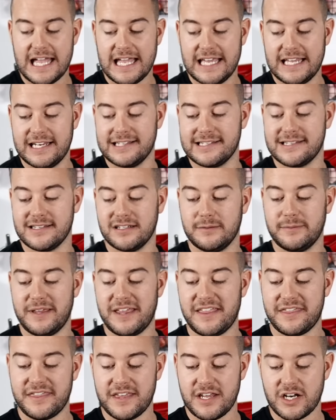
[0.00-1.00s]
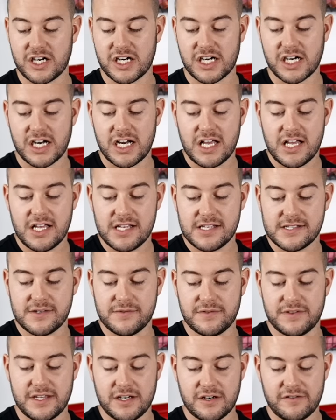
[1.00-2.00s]
It is a little bit thinner. So
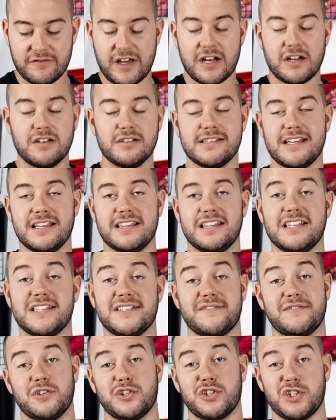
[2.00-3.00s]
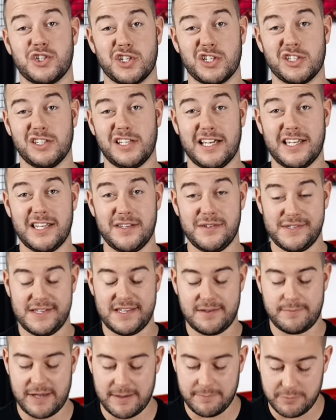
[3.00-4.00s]
thinner vinyls like this for sure like using
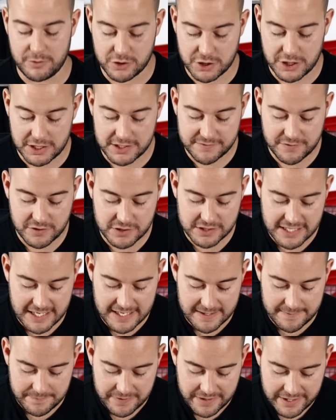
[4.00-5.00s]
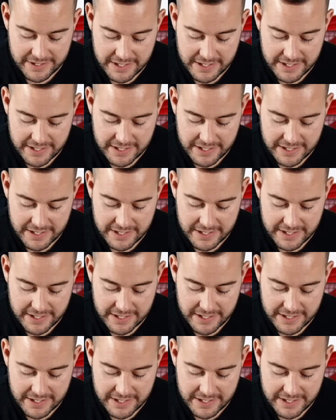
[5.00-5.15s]
the paper transfer tape.